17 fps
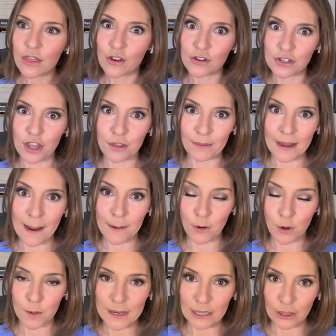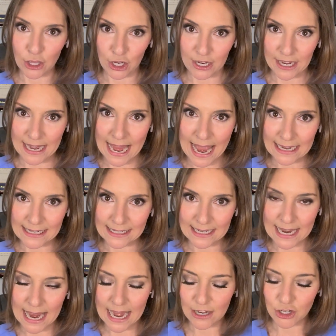Those are the 3 I'm going to be looking at
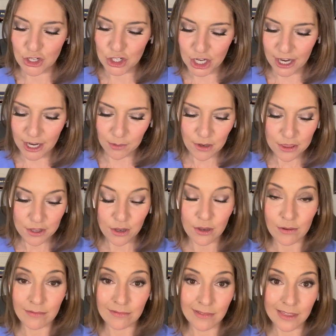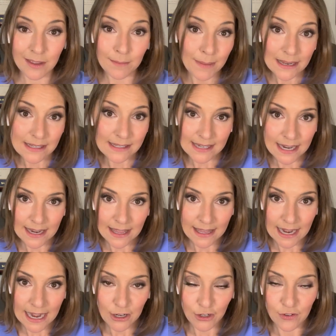today and sharing with you the best data
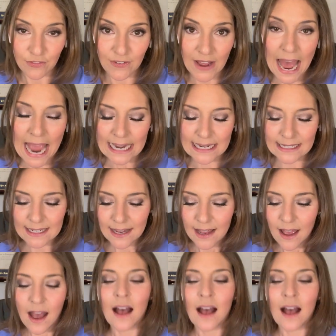that I could find.